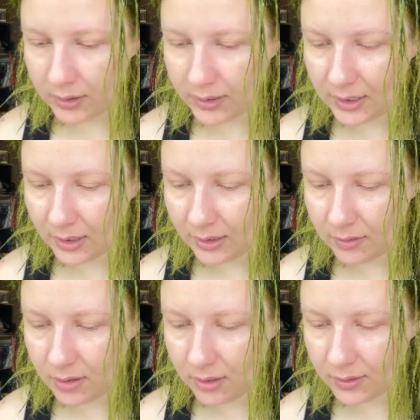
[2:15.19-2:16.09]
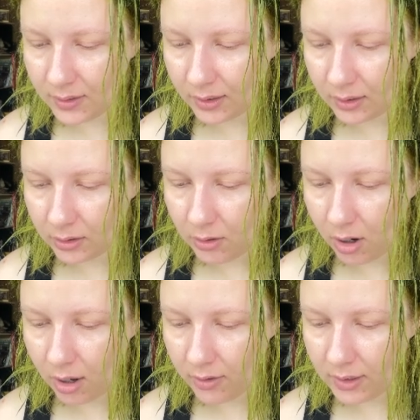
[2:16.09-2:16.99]
dead skin
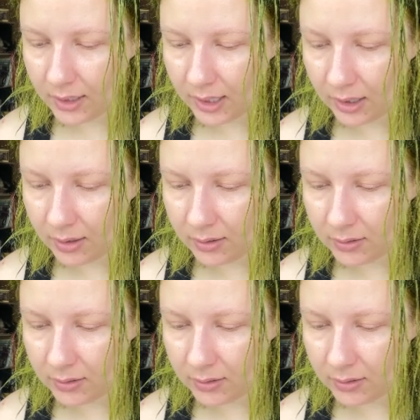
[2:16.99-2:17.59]
on the nail,